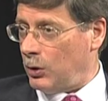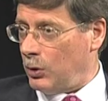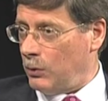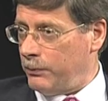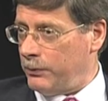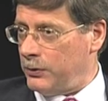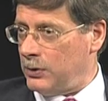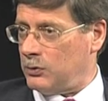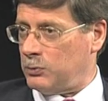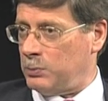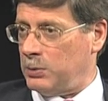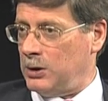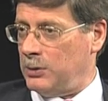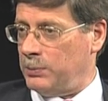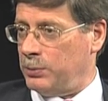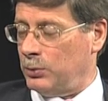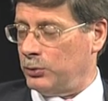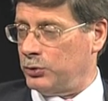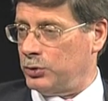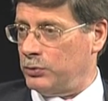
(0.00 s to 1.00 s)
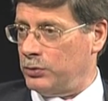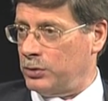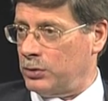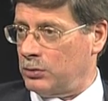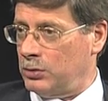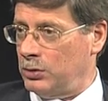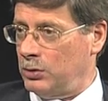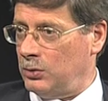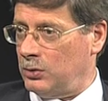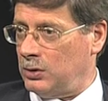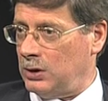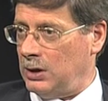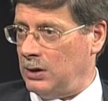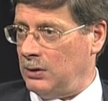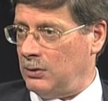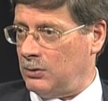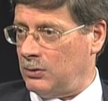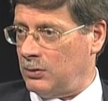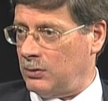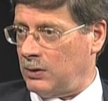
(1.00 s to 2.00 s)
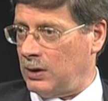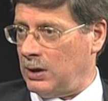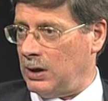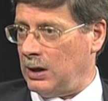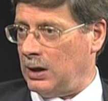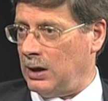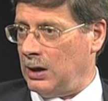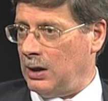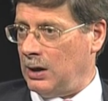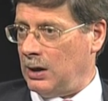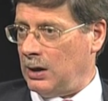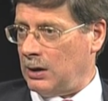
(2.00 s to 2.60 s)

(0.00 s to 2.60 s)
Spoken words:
are obvious people to recruit into the